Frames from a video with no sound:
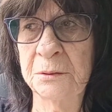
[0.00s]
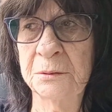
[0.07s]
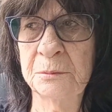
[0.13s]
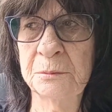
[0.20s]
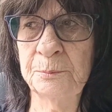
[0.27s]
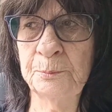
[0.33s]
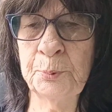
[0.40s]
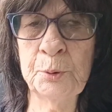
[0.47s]

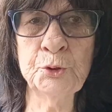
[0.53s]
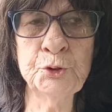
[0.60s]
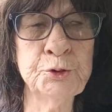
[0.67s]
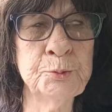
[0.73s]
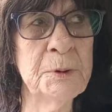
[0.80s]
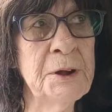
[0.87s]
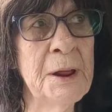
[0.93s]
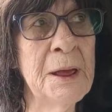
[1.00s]
push
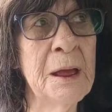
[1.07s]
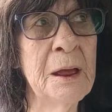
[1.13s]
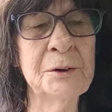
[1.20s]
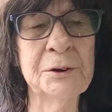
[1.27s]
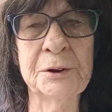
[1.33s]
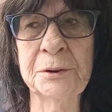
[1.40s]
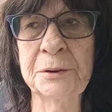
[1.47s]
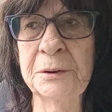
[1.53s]
me down
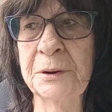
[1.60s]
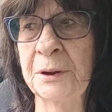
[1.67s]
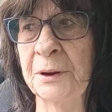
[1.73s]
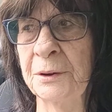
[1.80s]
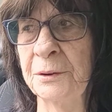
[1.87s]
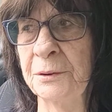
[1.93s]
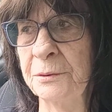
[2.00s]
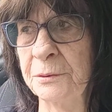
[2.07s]

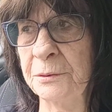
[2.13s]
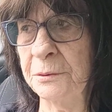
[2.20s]
and